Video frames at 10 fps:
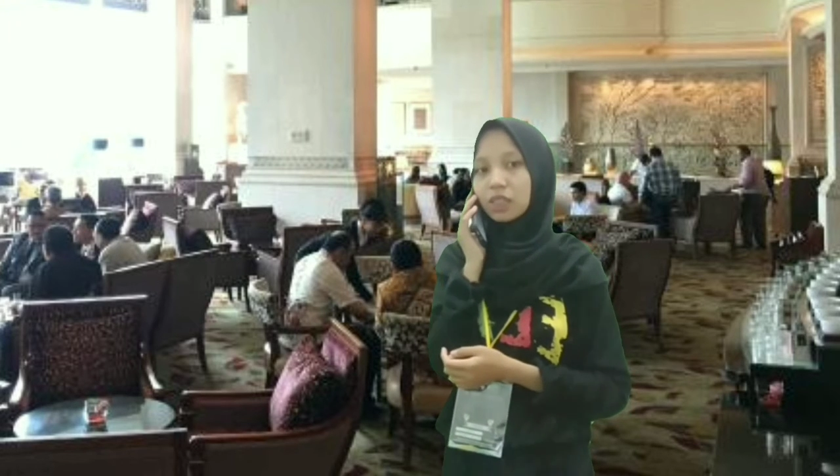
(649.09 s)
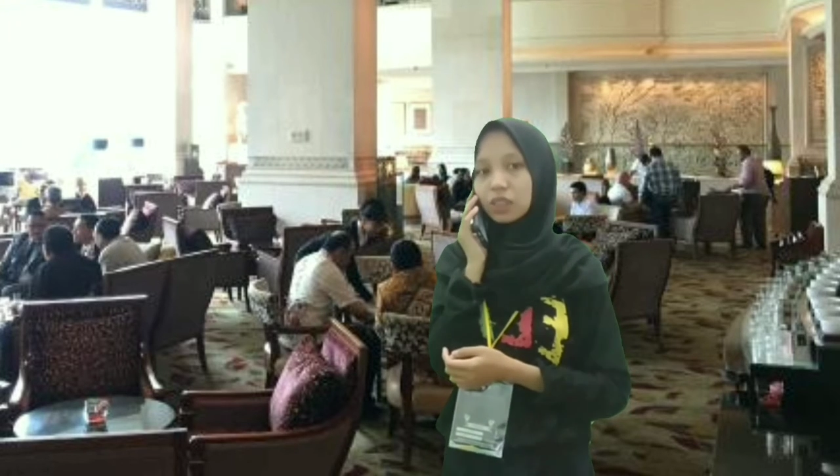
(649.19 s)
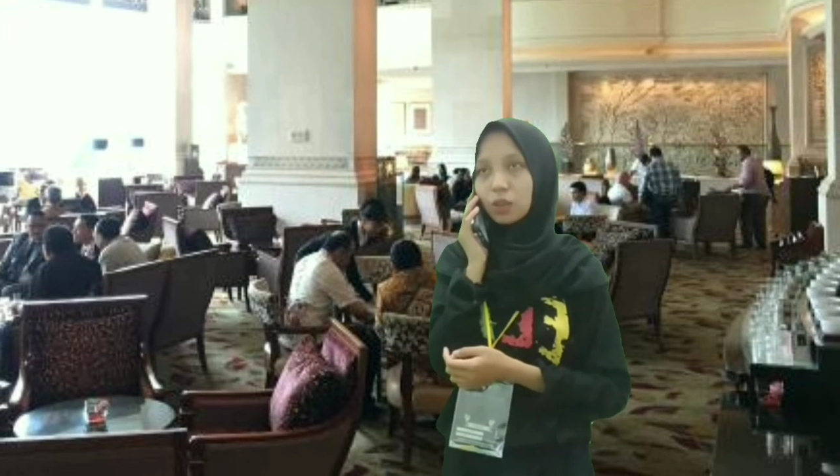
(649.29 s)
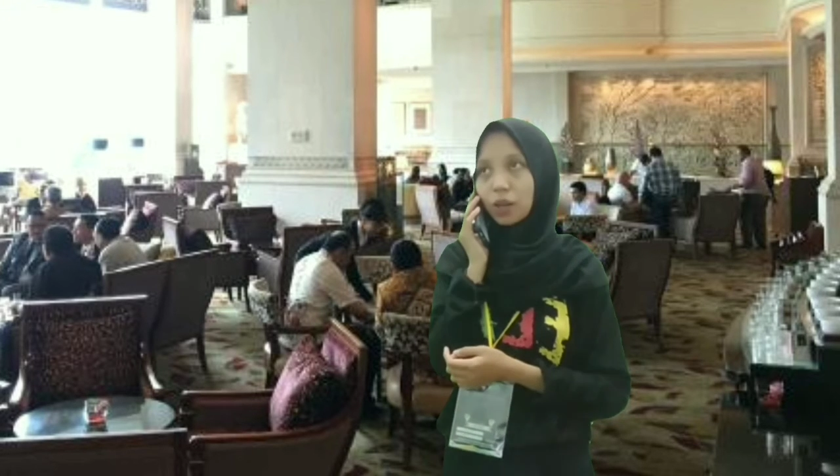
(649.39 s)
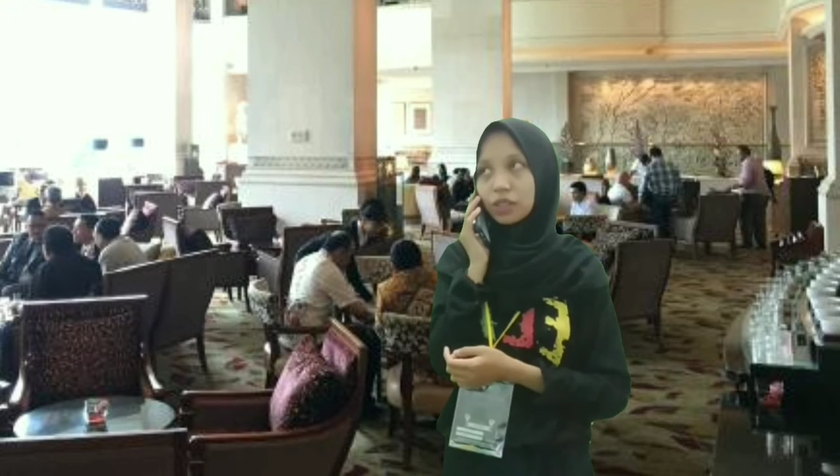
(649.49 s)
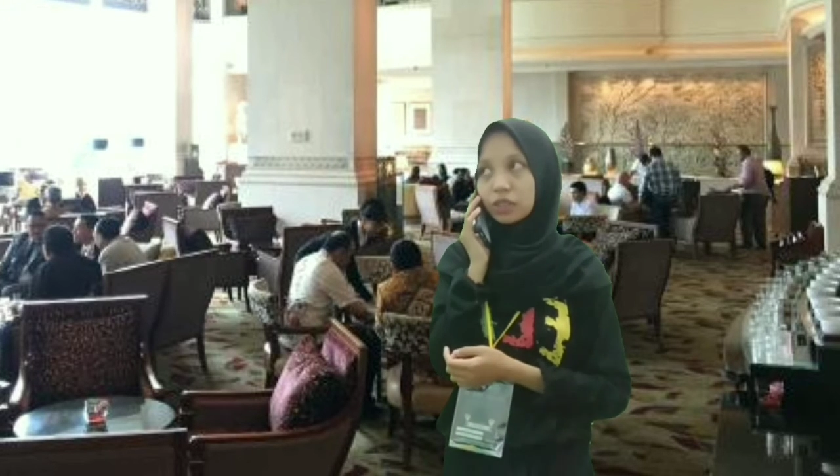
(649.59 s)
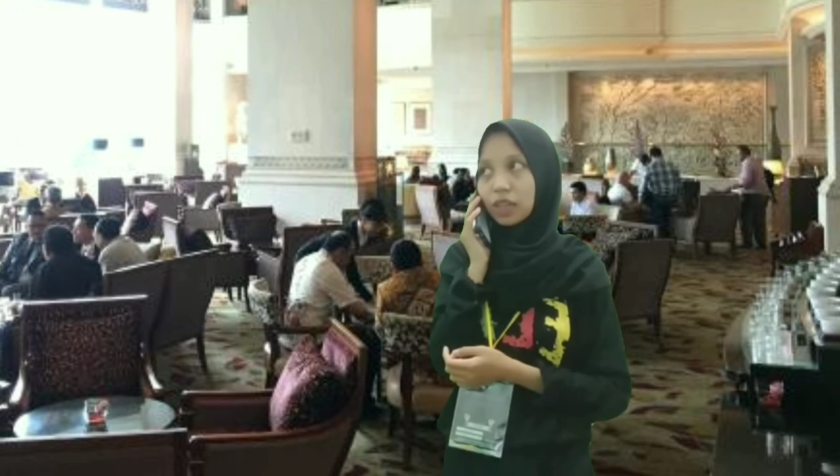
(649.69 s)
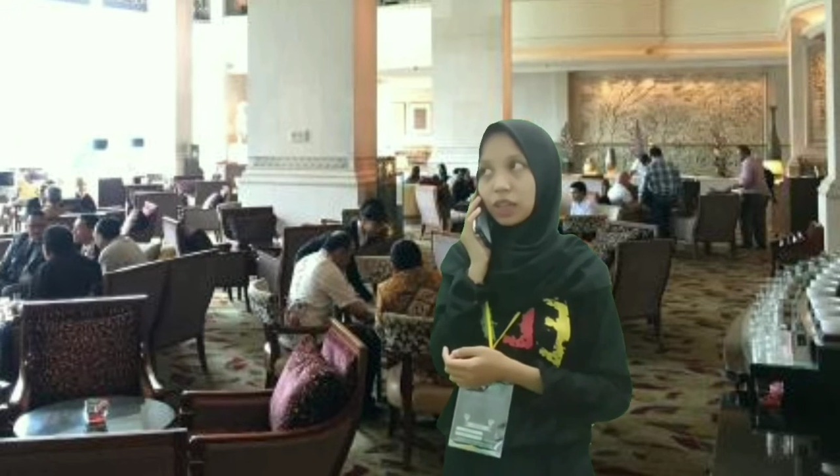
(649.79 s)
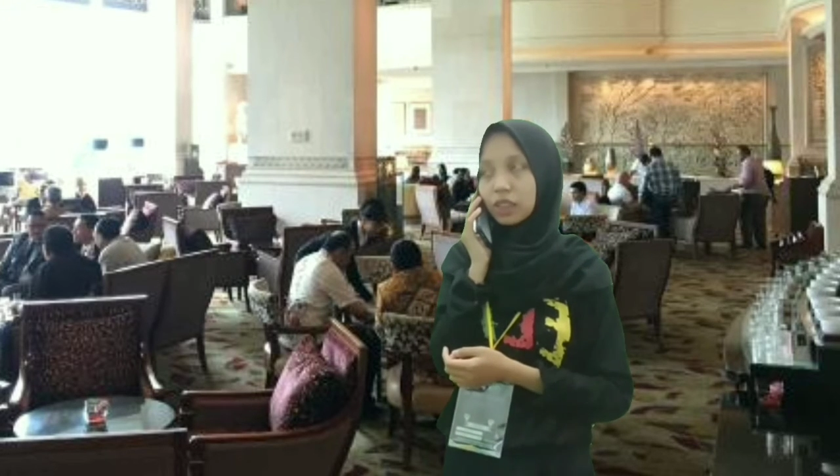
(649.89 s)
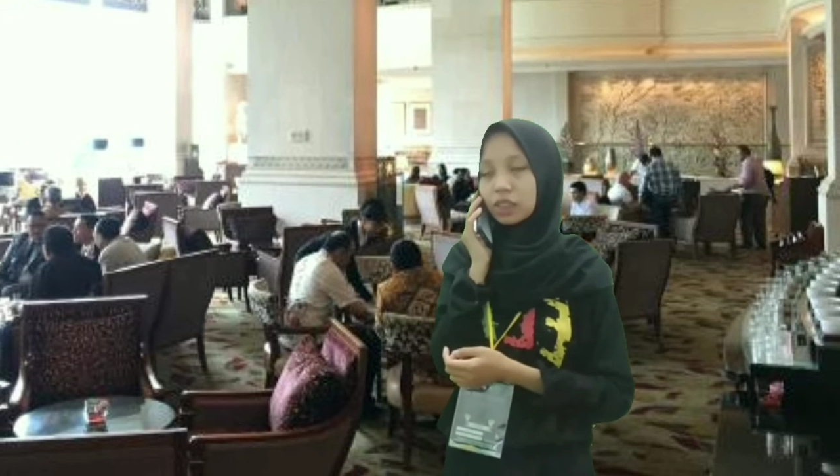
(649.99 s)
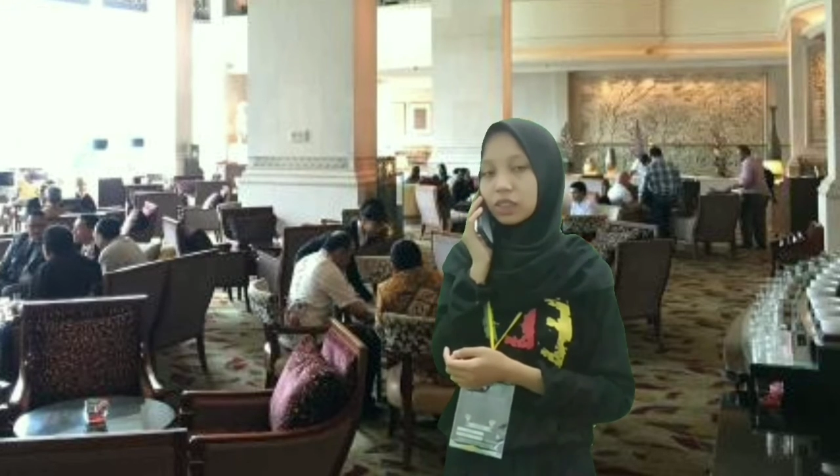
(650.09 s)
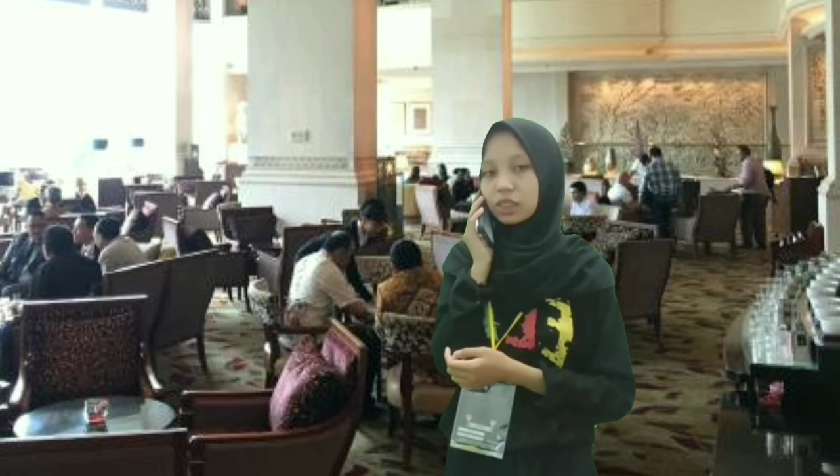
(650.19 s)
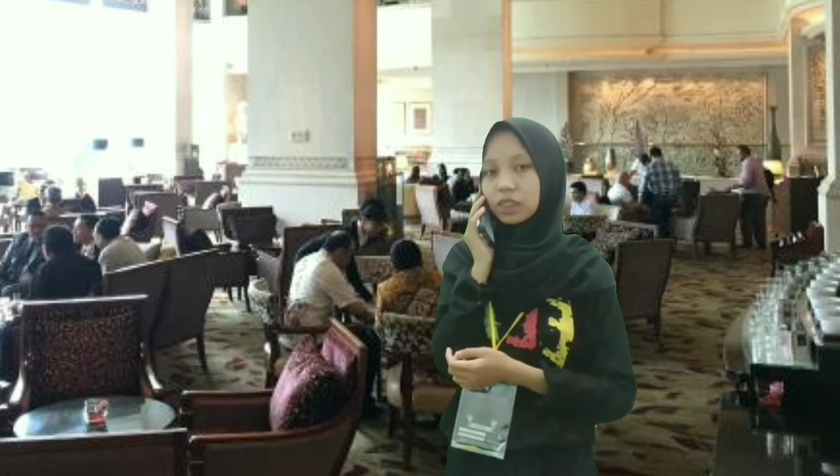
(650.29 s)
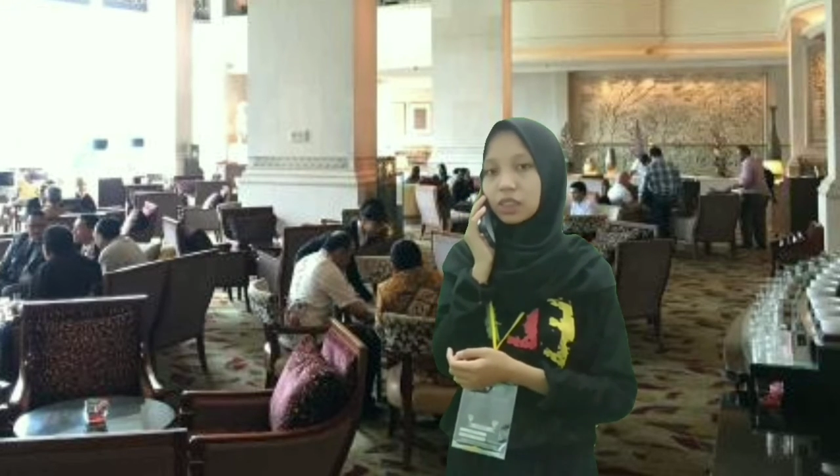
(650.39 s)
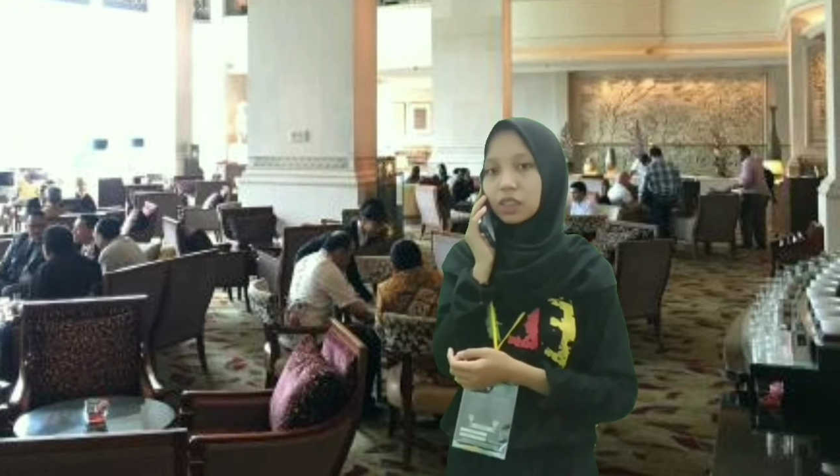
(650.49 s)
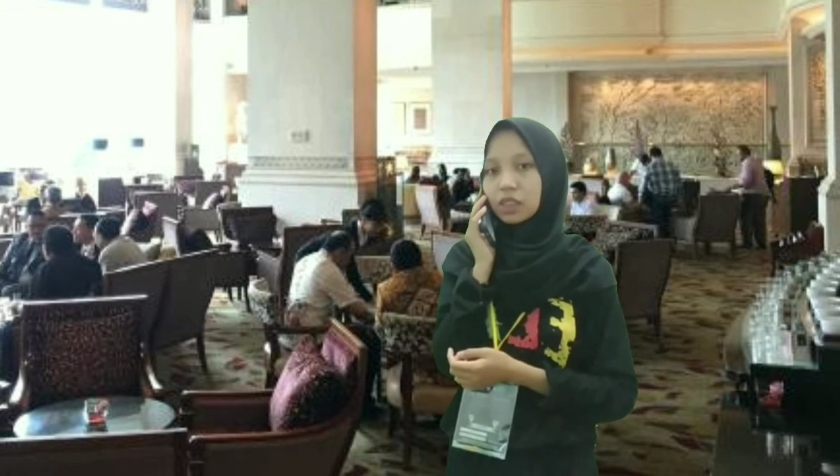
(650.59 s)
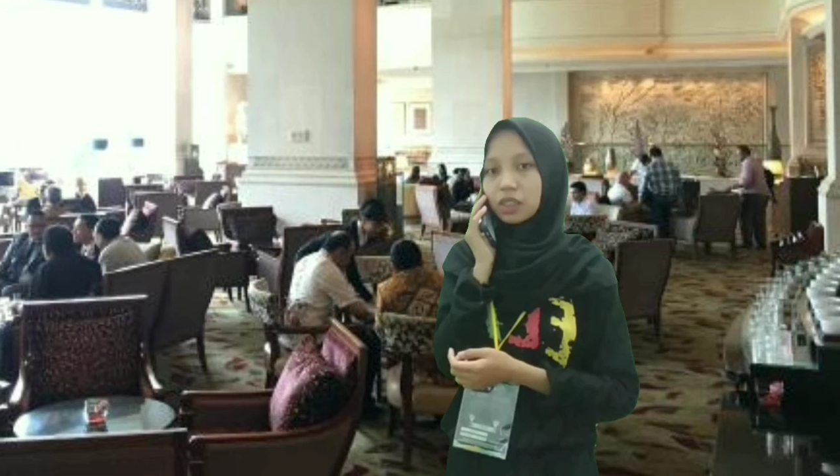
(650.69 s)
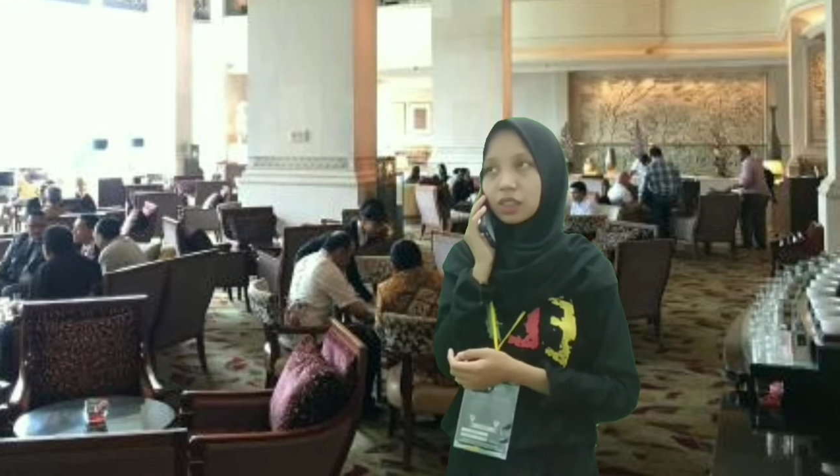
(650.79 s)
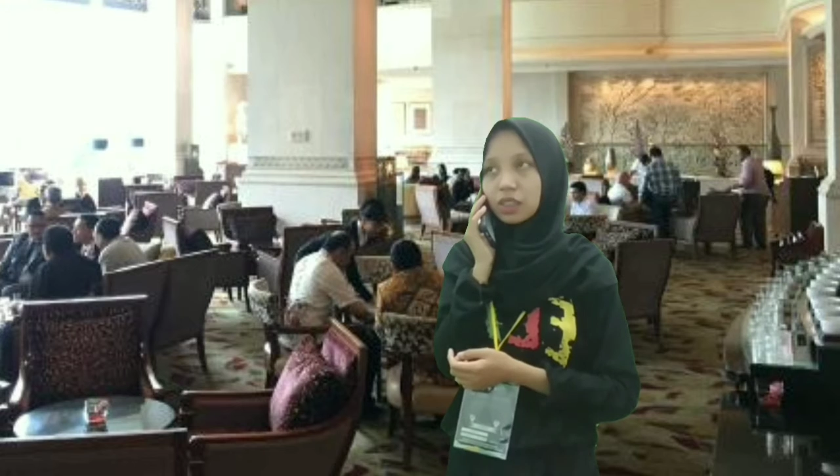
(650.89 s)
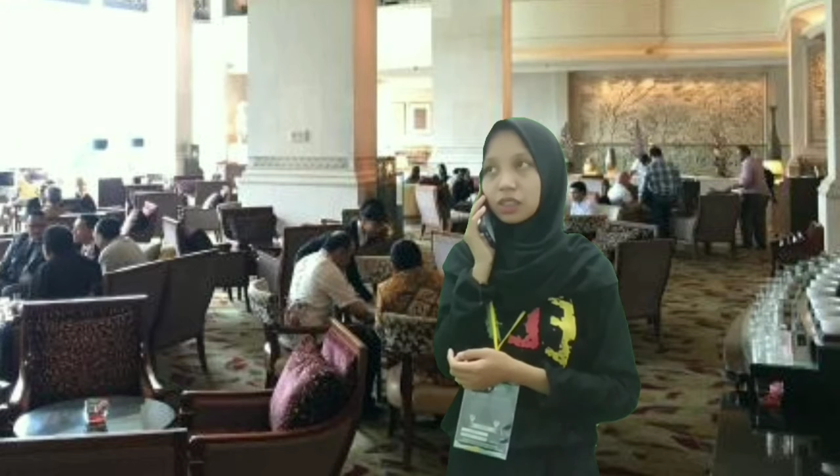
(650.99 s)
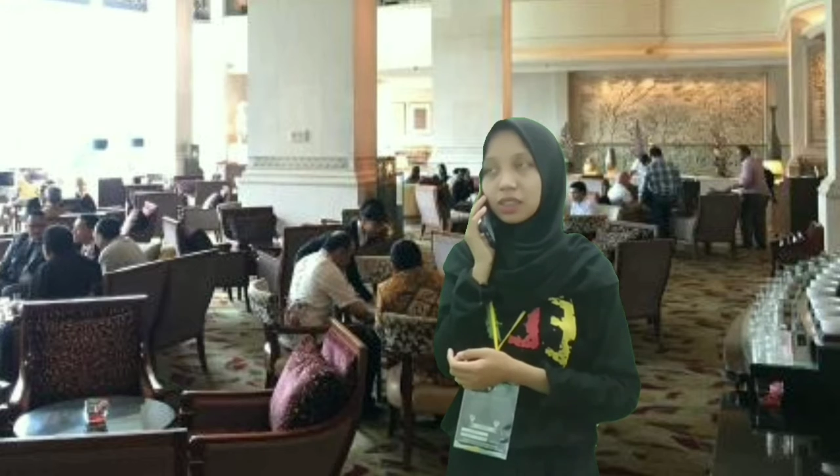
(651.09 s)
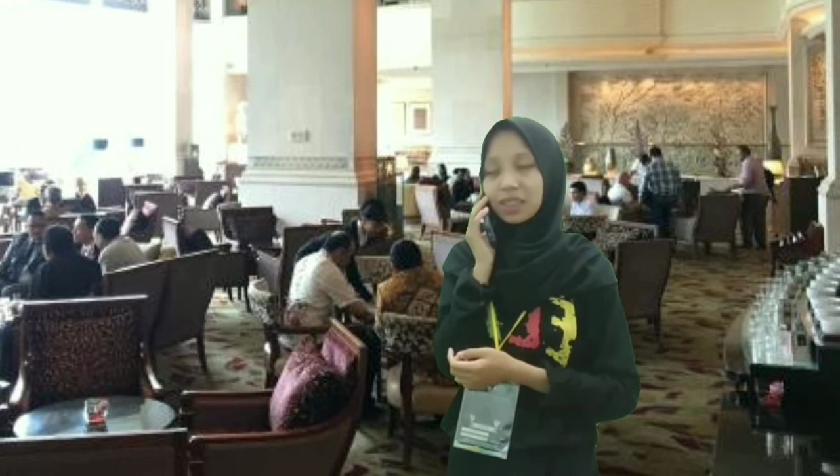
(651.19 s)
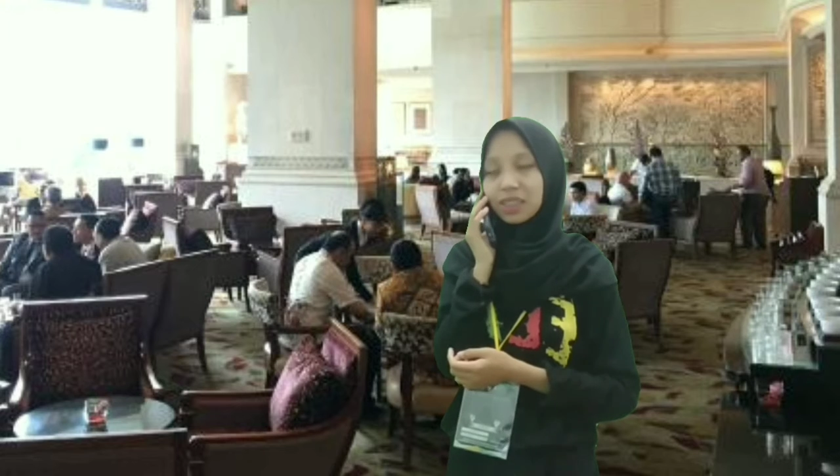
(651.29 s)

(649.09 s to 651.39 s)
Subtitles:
going there. Thank